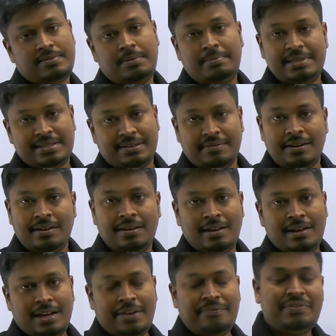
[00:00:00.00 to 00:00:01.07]
will be 7.
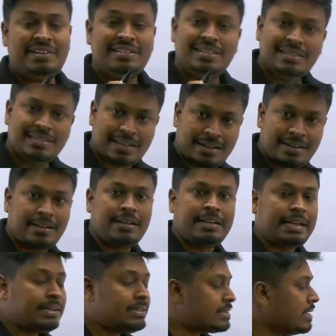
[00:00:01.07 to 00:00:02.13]
If it is a general
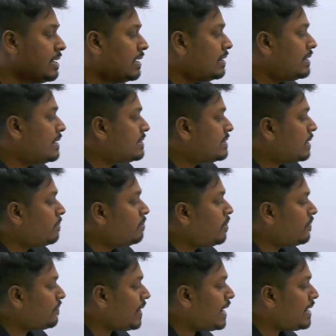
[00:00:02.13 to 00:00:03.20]
dice, then sum
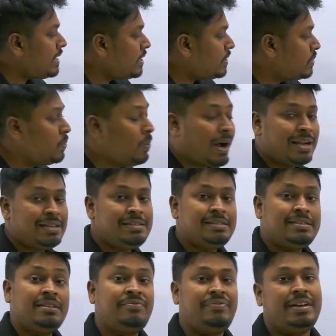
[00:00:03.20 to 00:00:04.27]
of any two
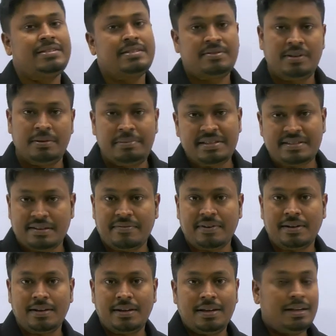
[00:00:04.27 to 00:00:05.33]
adjacent faces will be
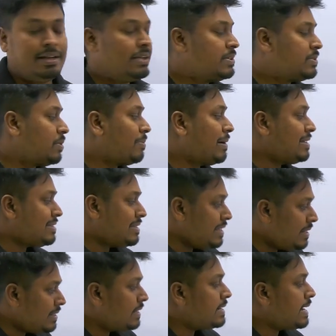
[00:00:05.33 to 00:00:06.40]
7. So by
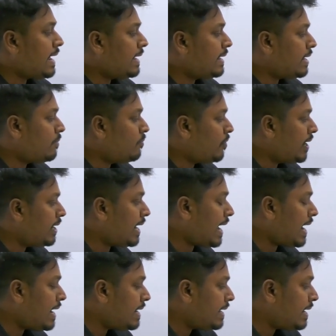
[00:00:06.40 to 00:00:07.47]
seeing the diagram, while
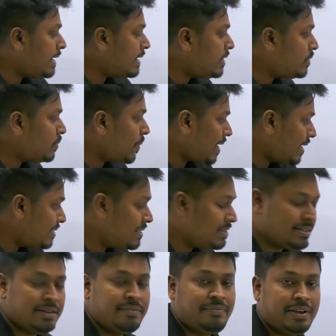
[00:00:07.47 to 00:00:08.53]
adding any two
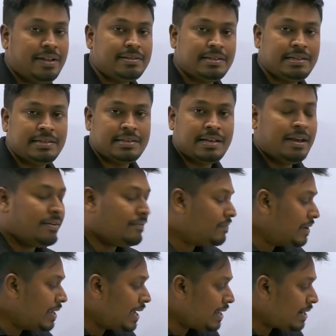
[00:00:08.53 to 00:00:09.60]
adjacent faces,
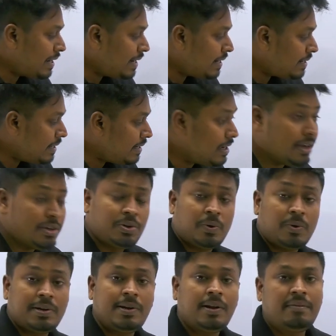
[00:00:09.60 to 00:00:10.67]
we are getting a
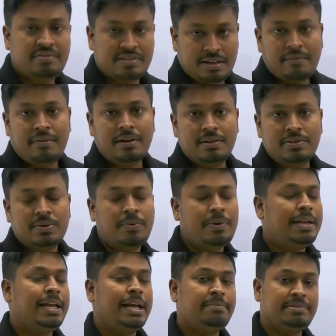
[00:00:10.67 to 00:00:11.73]
total of 7. So
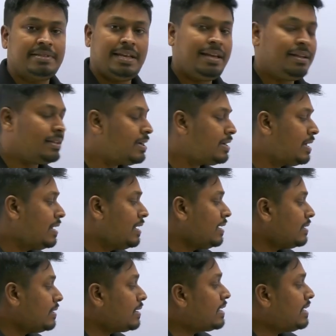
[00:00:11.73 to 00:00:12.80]
only I am saying that
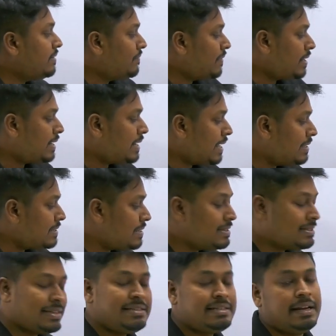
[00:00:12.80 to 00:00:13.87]
the given dice
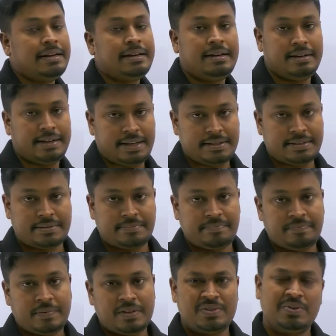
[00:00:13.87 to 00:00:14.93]
is a general dice.
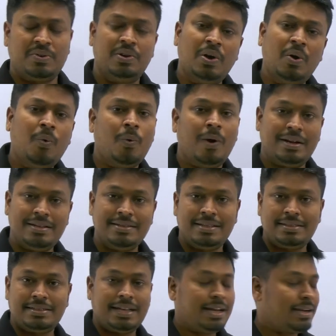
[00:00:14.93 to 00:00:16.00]
So now what is
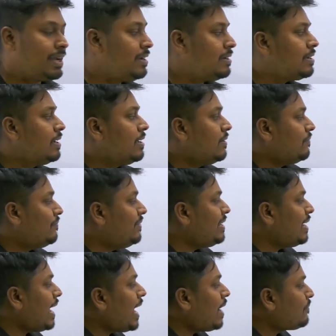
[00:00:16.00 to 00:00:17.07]
our target?
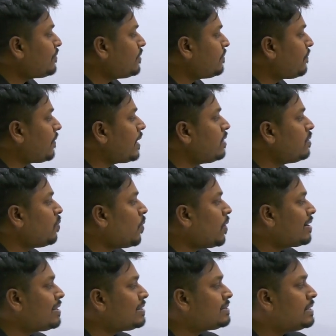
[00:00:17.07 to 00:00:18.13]
We have to find
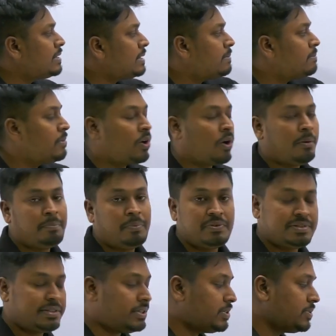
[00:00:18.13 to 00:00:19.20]
what is the number
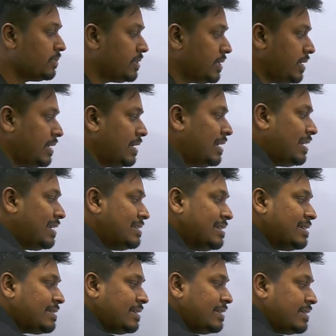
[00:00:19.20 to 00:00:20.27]
opposite to 3.
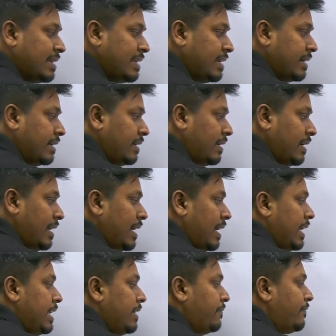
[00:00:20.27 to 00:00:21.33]
Just listen here.
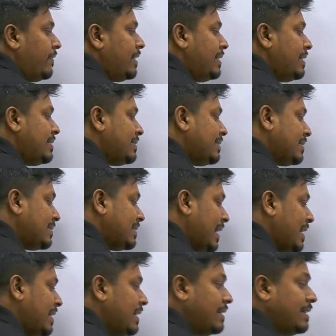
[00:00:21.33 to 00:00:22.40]
If it is a
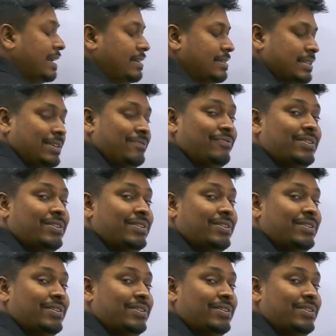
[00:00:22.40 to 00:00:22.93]
standard dice,